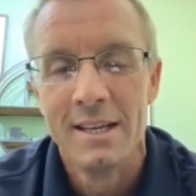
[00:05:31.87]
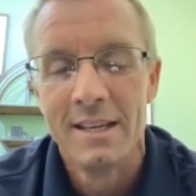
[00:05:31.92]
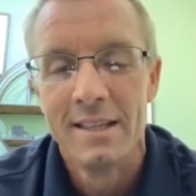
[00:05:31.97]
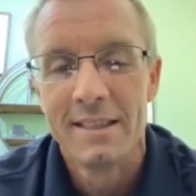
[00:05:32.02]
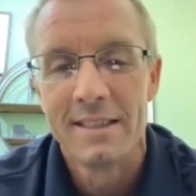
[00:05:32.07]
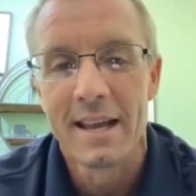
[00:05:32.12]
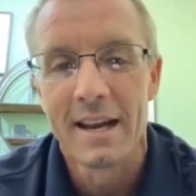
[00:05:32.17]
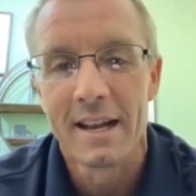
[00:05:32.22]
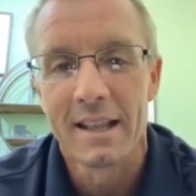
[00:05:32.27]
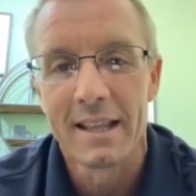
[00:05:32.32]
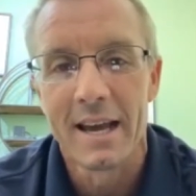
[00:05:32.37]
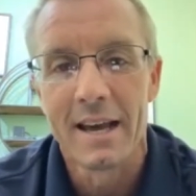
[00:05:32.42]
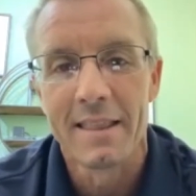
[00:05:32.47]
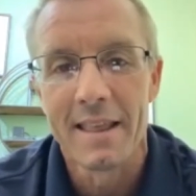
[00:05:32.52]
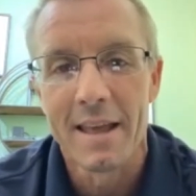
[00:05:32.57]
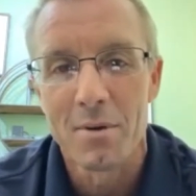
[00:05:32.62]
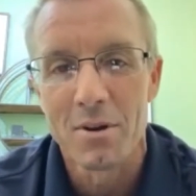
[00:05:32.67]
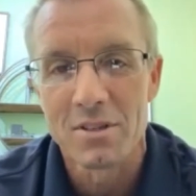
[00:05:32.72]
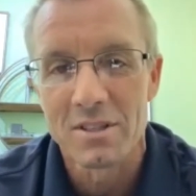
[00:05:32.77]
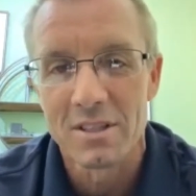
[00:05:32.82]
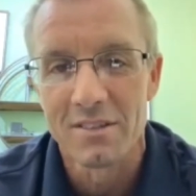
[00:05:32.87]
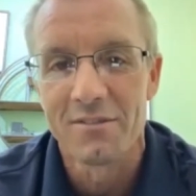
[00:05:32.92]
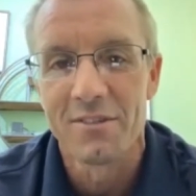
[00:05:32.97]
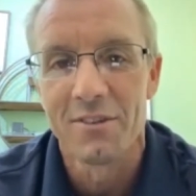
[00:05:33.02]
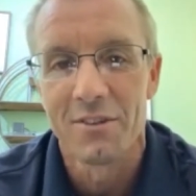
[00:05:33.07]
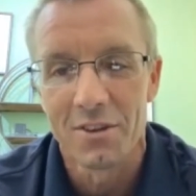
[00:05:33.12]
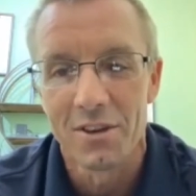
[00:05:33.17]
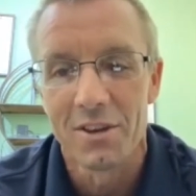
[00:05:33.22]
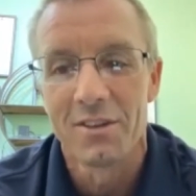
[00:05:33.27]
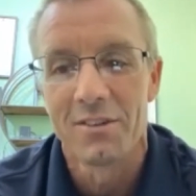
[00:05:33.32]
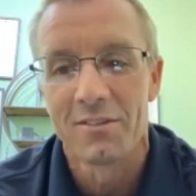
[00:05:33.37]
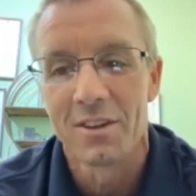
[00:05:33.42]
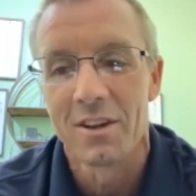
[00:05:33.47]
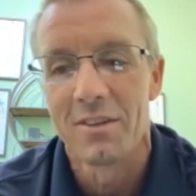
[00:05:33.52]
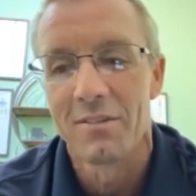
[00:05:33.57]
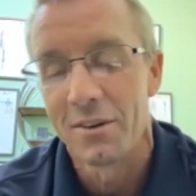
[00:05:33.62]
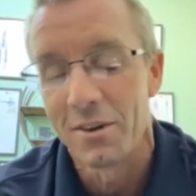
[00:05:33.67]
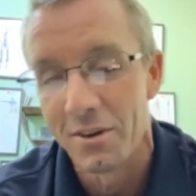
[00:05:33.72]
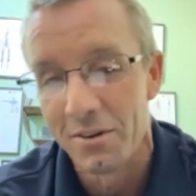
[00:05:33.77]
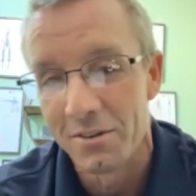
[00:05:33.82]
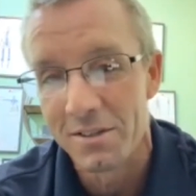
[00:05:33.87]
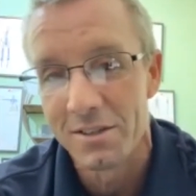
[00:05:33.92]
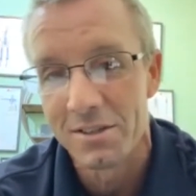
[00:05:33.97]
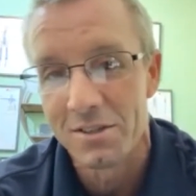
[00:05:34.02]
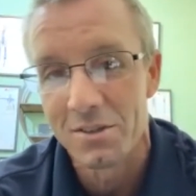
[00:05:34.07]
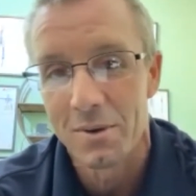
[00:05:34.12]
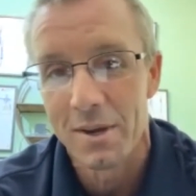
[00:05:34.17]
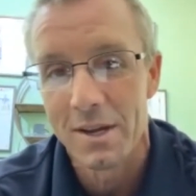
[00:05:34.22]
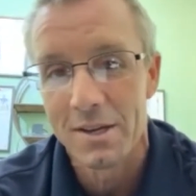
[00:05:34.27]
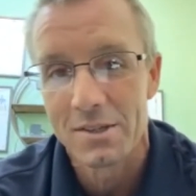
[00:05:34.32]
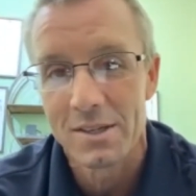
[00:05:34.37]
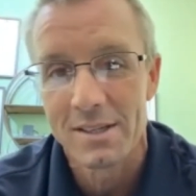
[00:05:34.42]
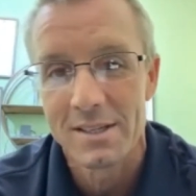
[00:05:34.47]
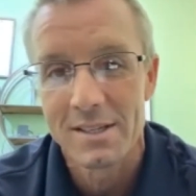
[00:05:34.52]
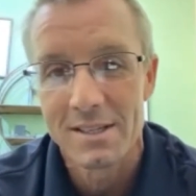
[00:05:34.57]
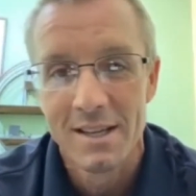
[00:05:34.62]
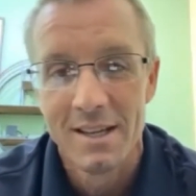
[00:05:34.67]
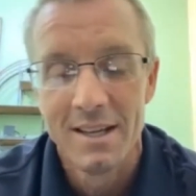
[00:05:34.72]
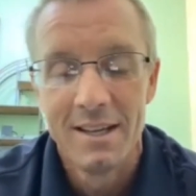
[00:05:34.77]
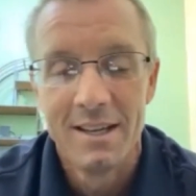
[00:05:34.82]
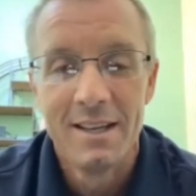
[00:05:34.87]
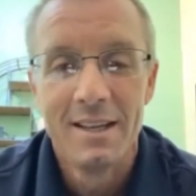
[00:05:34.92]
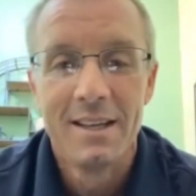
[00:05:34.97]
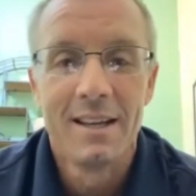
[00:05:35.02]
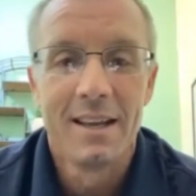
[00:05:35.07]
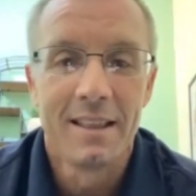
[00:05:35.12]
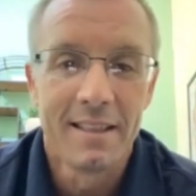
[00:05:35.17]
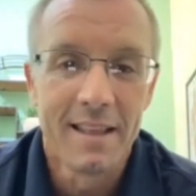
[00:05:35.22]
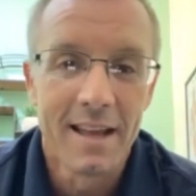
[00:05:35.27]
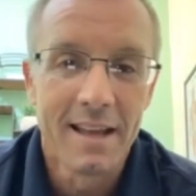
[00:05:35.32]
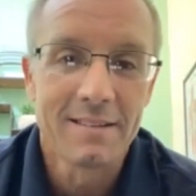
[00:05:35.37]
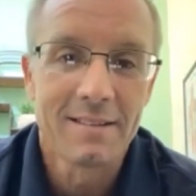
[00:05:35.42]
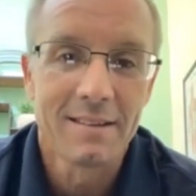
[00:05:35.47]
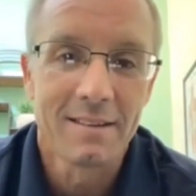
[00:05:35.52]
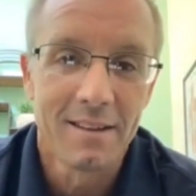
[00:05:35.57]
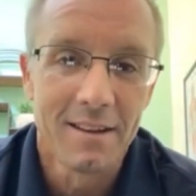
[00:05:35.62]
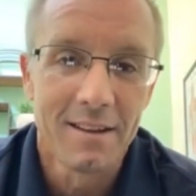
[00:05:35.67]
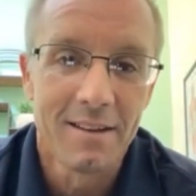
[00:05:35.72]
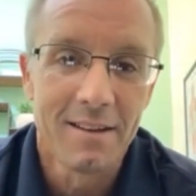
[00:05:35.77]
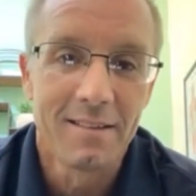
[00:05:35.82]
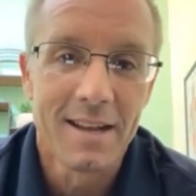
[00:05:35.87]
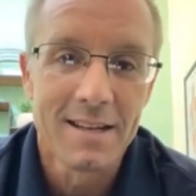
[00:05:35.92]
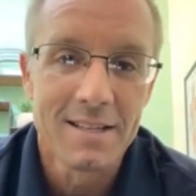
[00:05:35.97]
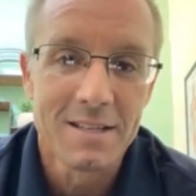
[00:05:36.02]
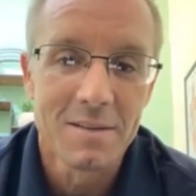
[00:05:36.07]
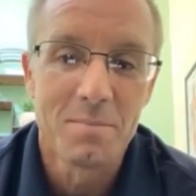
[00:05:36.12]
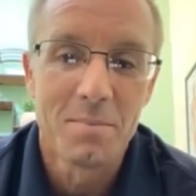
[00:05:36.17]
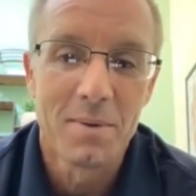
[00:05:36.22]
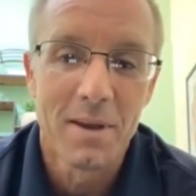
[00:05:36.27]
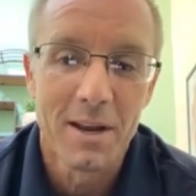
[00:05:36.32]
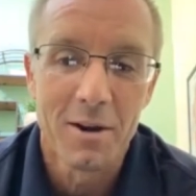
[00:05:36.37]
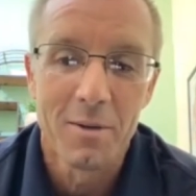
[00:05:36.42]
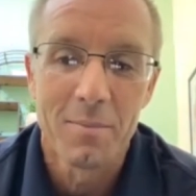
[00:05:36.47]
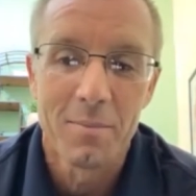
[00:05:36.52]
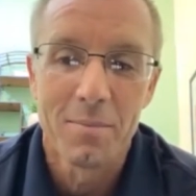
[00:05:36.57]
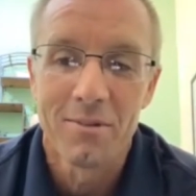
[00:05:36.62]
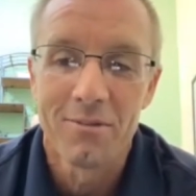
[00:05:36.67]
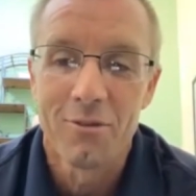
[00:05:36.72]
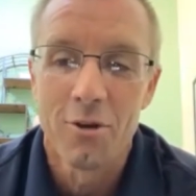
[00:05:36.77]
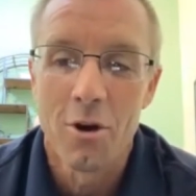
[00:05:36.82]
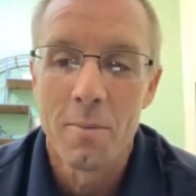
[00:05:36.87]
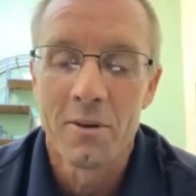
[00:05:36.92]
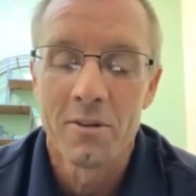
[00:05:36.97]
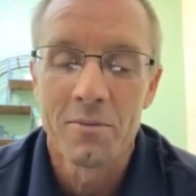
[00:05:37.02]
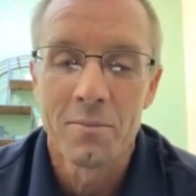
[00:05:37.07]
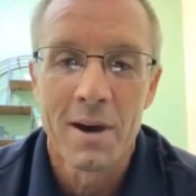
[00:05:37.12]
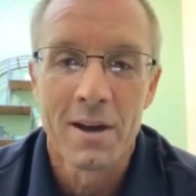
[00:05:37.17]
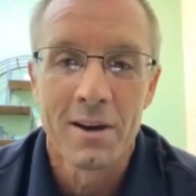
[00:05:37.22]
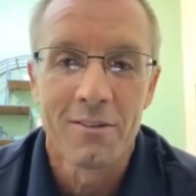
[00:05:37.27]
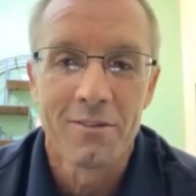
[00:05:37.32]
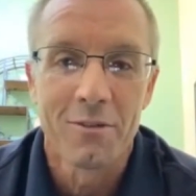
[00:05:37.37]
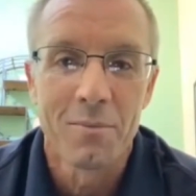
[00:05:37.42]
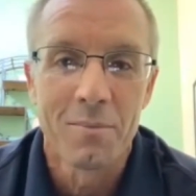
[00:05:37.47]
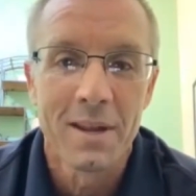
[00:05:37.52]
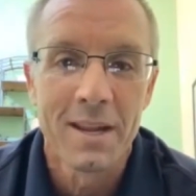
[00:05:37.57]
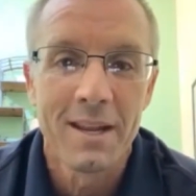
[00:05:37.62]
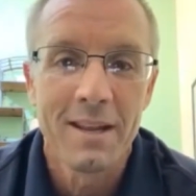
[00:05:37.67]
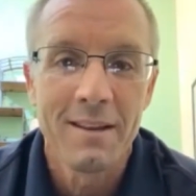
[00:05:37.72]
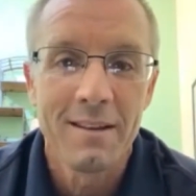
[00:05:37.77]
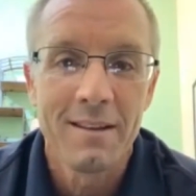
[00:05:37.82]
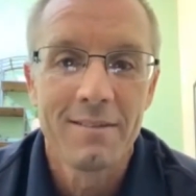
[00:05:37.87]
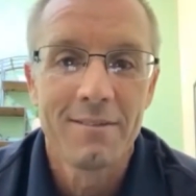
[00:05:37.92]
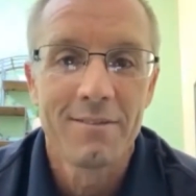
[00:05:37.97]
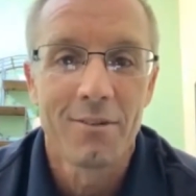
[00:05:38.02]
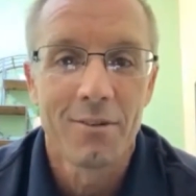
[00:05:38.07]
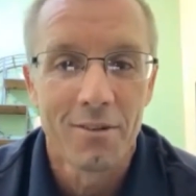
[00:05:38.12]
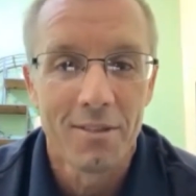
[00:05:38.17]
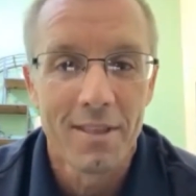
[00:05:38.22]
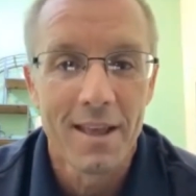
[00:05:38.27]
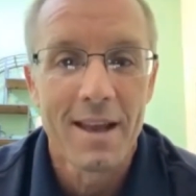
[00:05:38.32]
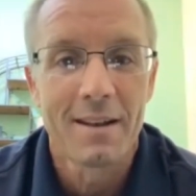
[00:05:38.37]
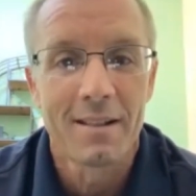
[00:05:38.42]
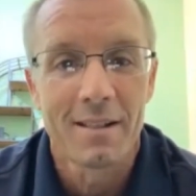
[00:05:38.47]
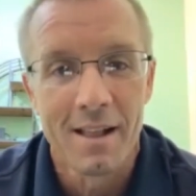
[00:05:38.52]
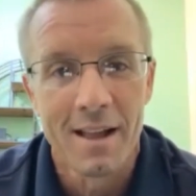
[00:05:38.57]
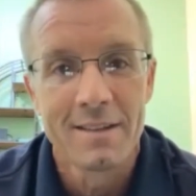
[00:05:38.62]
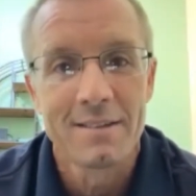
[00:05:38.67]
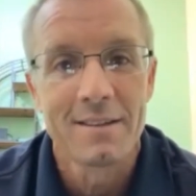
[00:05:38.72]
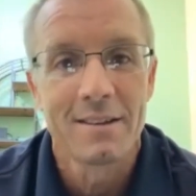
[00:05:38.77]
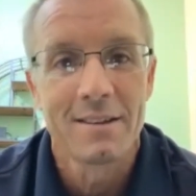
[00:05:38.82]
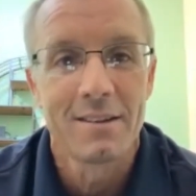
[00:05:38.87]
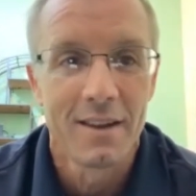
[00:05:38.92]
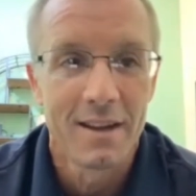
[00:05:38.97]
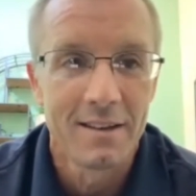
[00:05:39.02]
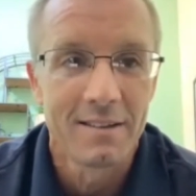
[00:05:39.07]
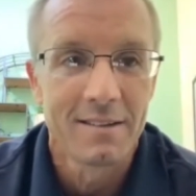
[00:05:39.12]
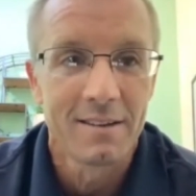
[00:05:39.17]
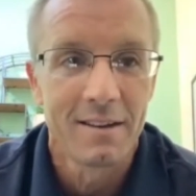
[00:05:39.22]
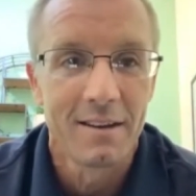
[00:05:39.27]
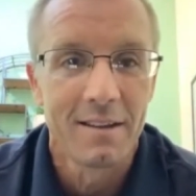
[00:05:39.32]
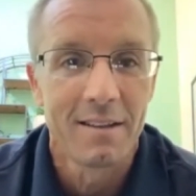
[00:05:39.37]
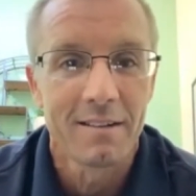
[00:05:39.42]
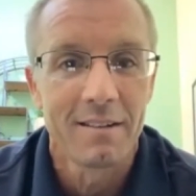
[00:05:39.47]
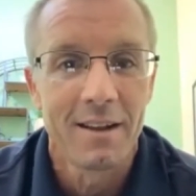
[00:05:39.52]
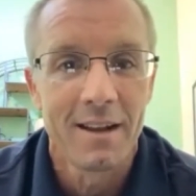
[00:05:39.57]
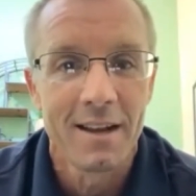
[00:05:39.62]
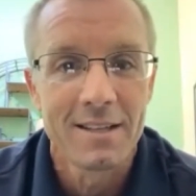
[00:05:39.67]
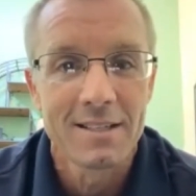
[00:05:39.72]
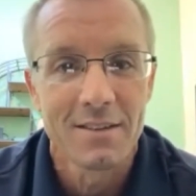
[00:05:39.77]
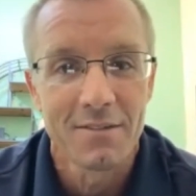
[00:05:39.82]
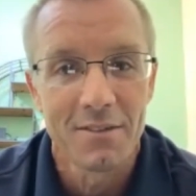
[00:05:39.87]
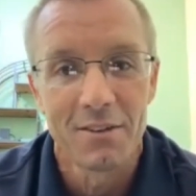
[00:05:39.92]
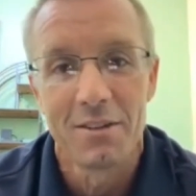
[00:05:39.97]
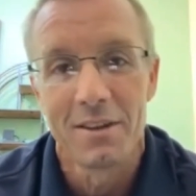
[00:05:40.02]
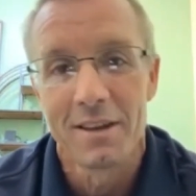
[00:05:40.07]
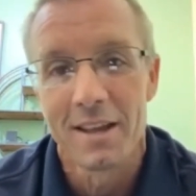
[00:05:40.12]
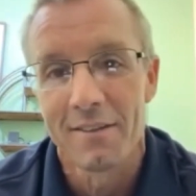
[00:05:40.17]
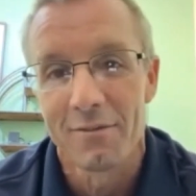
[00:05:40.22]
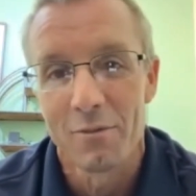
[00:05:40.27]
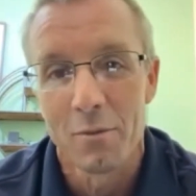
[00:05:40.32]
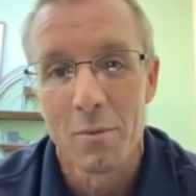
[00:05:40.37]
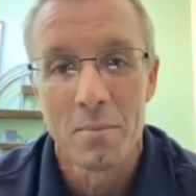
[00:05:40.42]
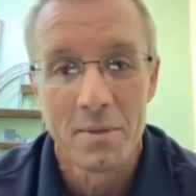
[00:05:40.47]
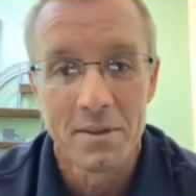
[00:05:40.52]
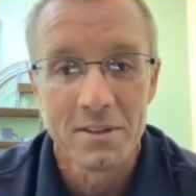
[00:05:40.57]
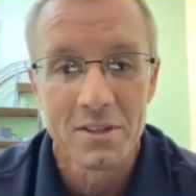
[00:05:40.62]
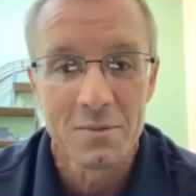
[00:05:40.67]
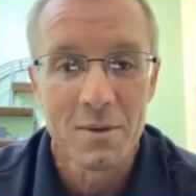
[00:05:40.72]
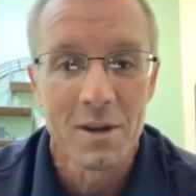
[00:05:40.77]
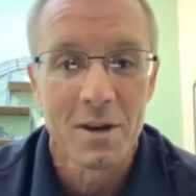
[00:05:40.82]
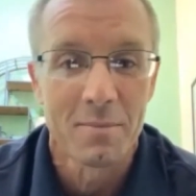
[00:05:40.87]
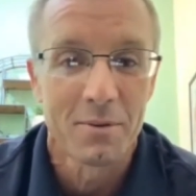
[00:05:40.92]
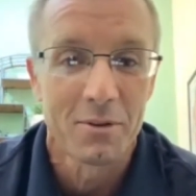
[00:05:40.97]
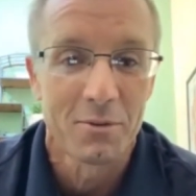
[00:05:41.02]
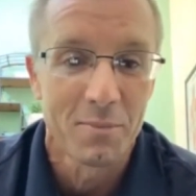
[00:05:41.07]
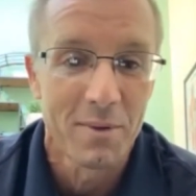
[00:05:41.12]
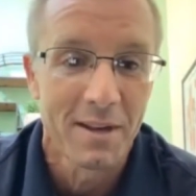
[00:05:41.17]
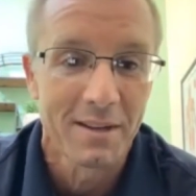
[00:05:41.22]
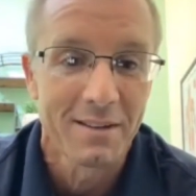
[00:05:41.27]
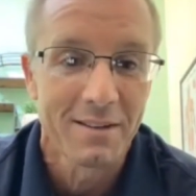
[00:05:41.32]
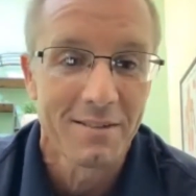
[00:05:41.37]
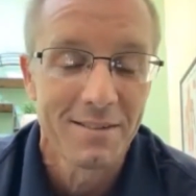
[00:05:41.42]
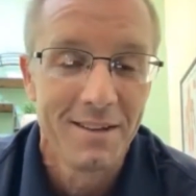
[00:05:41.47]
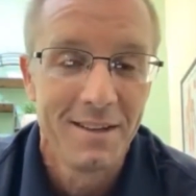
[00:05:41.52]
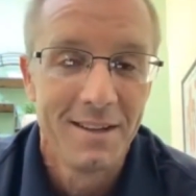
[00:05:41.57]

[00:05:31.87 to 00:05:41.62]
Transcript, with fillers: that allow that person to feel good and solve their own situations. And that's a good, that's a better performance model for me, for that client to go out and tell other clients, if you look at it from a business model perspective.